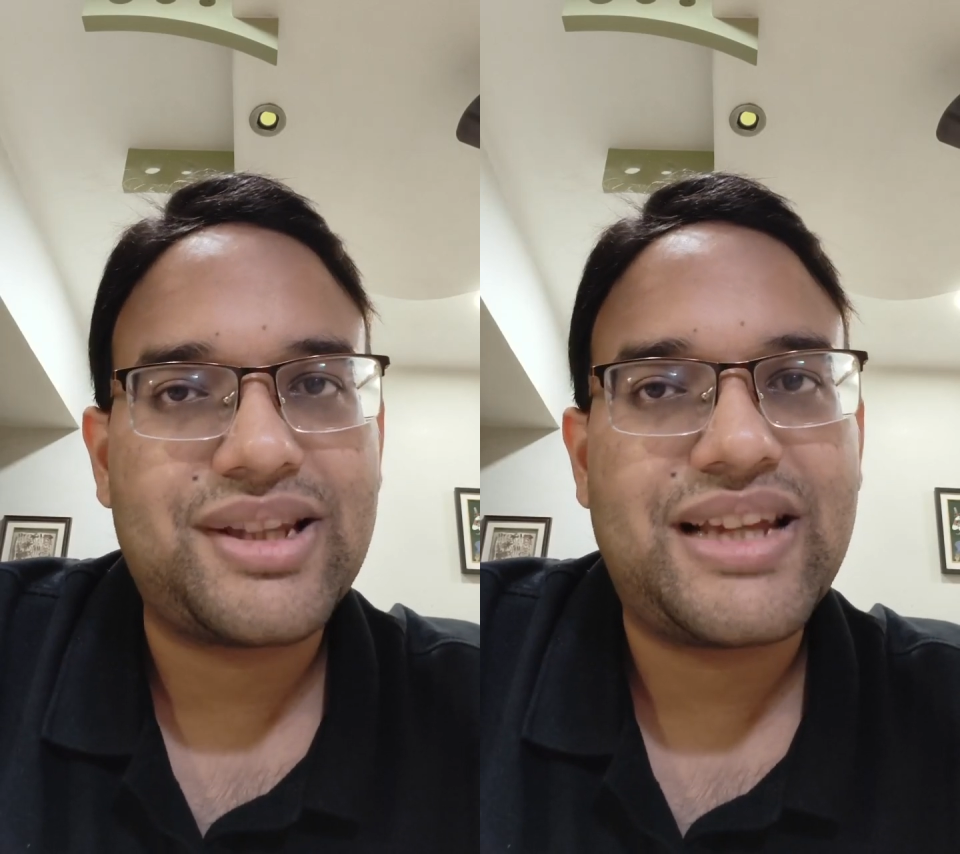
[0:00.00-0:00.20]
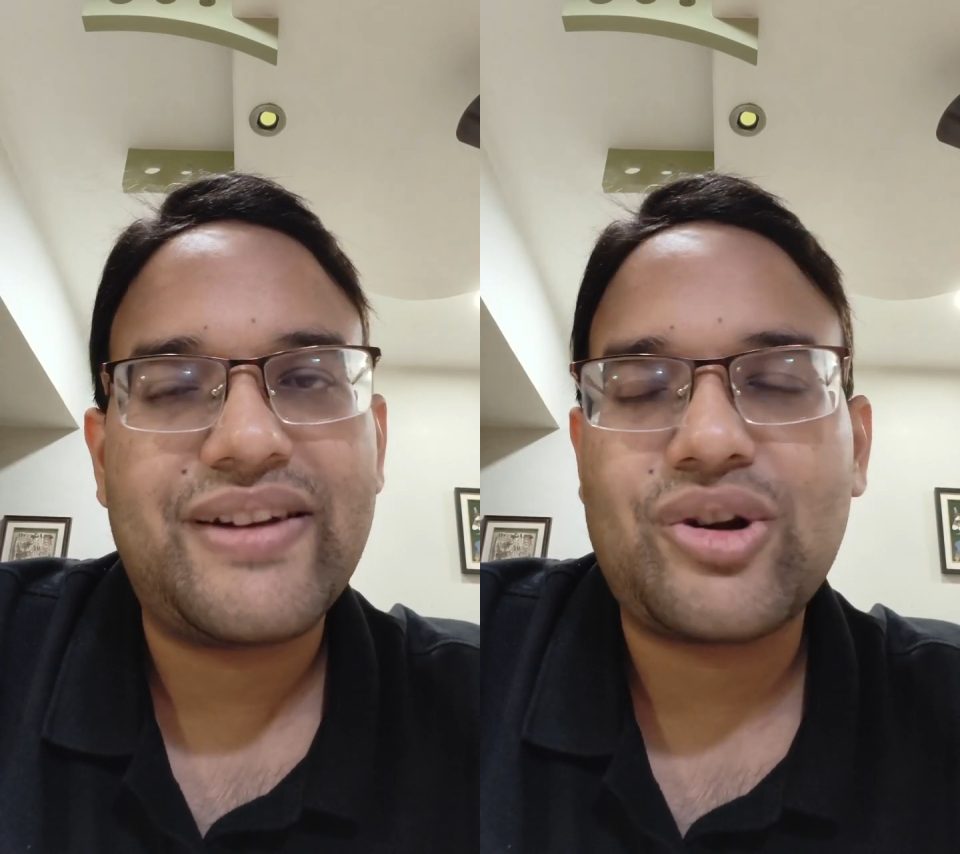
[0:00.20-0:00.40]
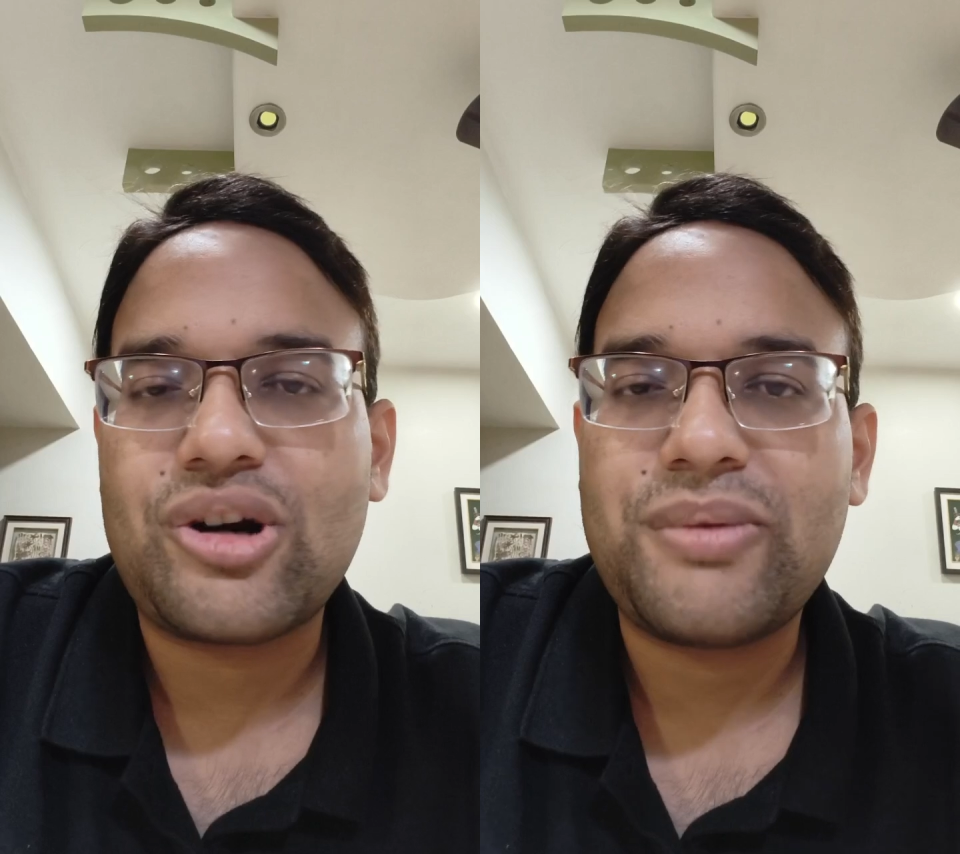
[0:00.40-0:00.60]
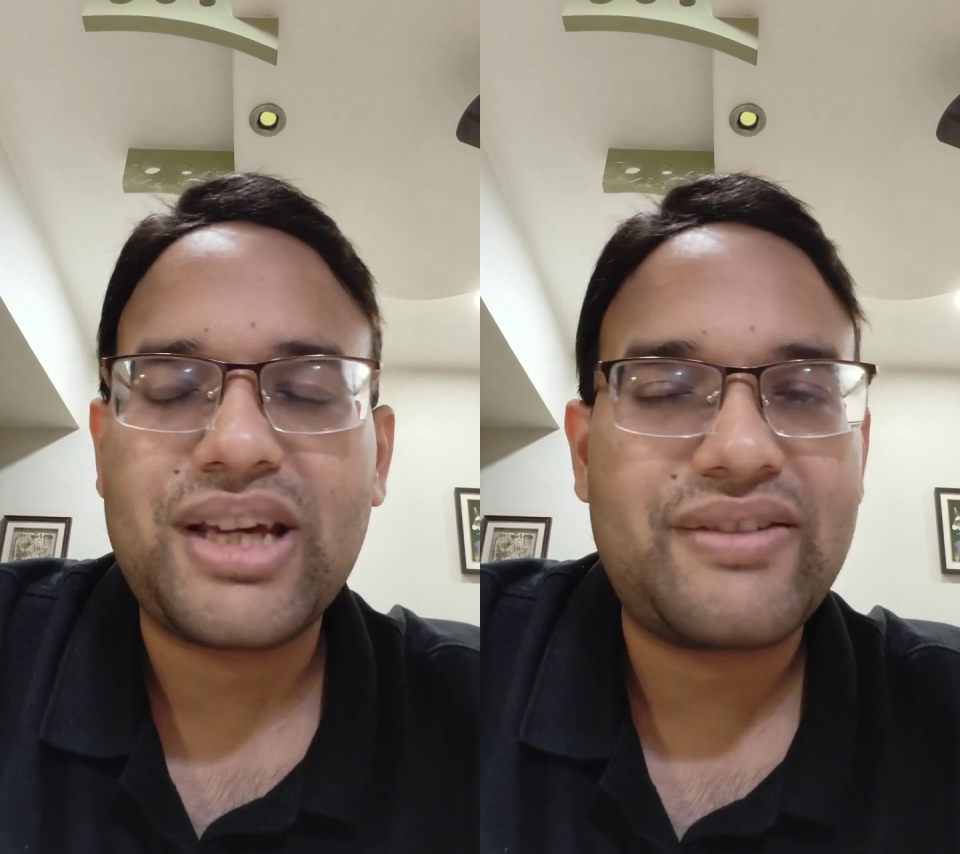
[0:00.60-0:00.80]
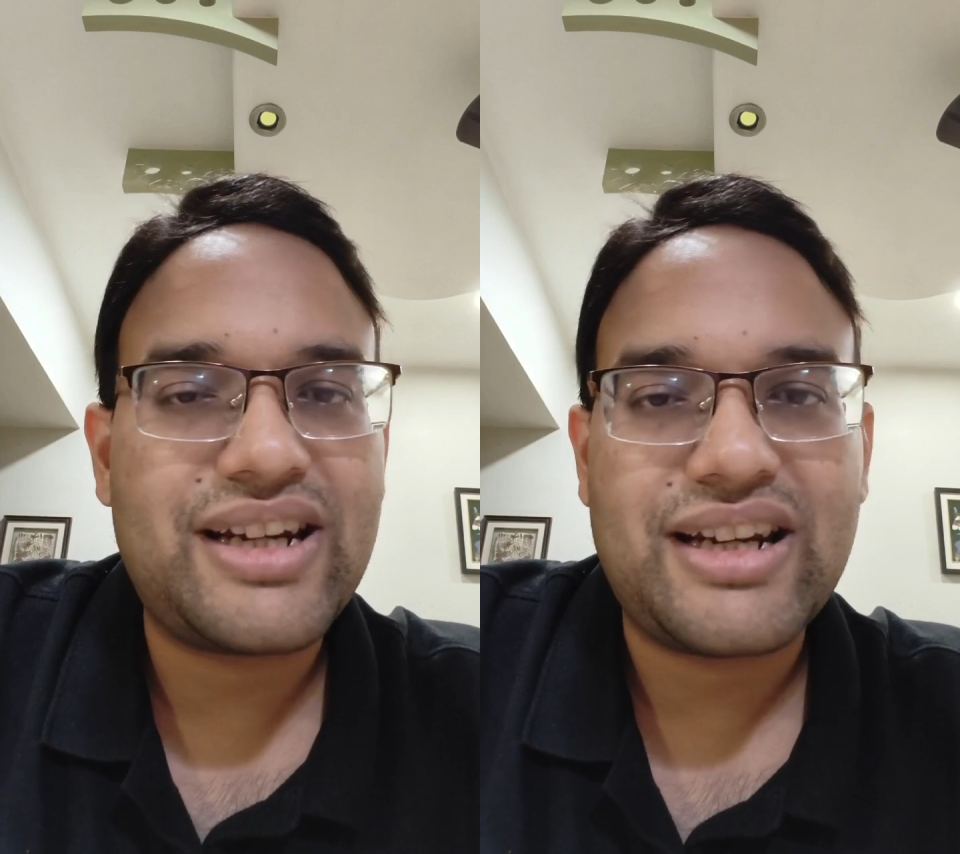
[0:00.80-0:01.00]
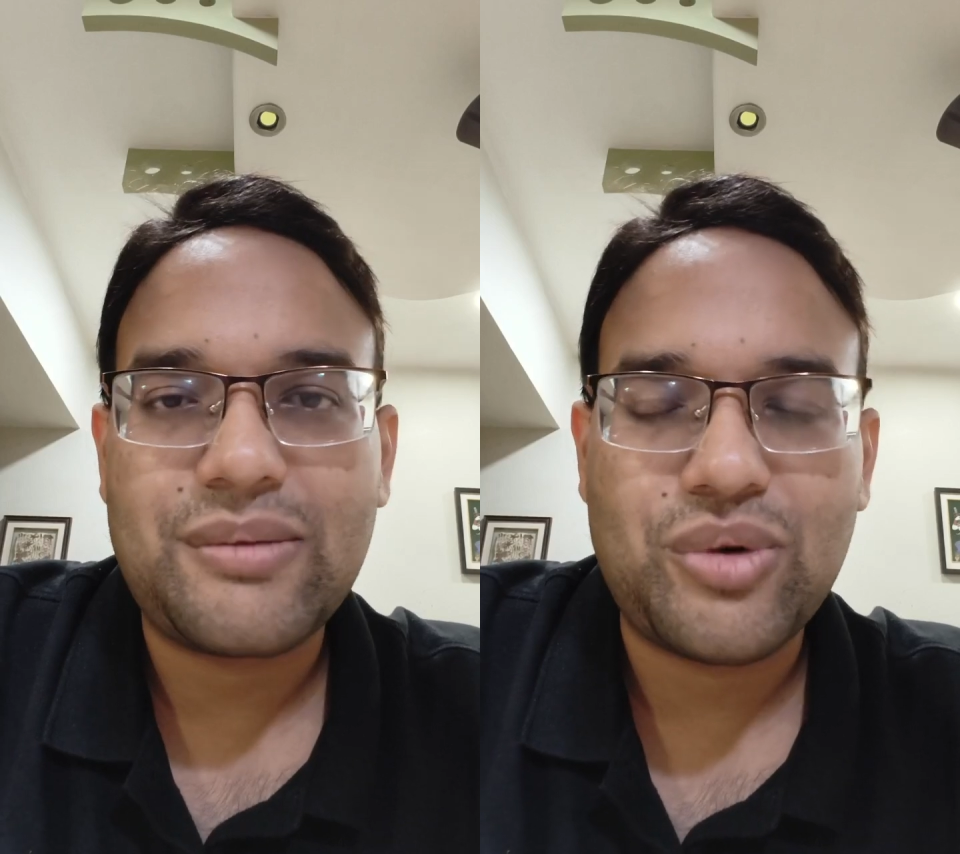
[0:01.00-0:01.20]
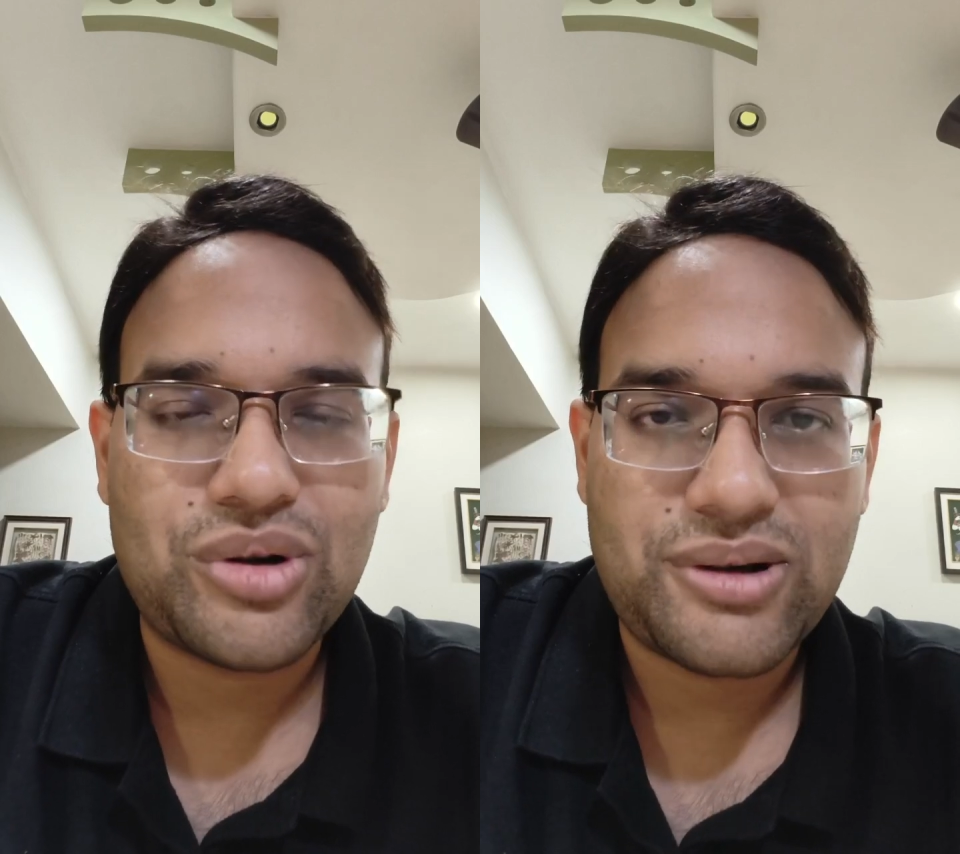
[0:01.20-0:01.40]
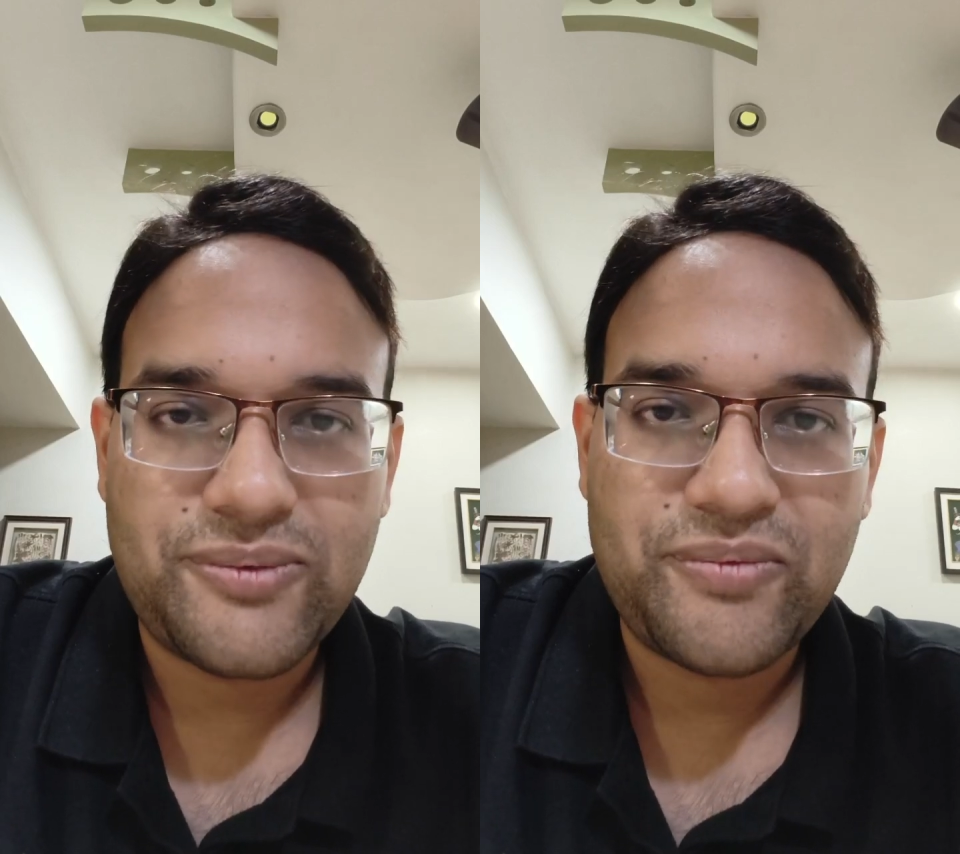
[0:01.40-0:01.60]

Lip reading: I mean, they will not be given in any book.